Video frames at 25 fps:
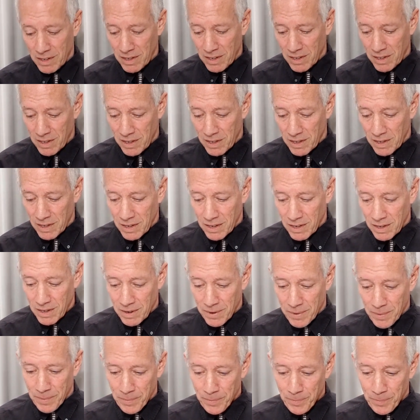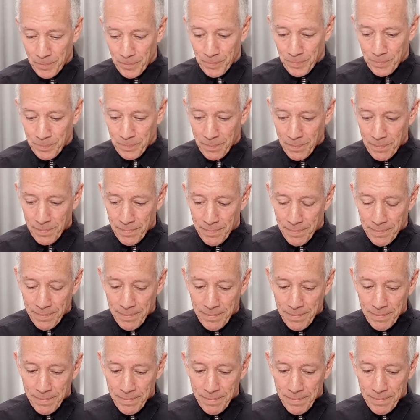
(silence)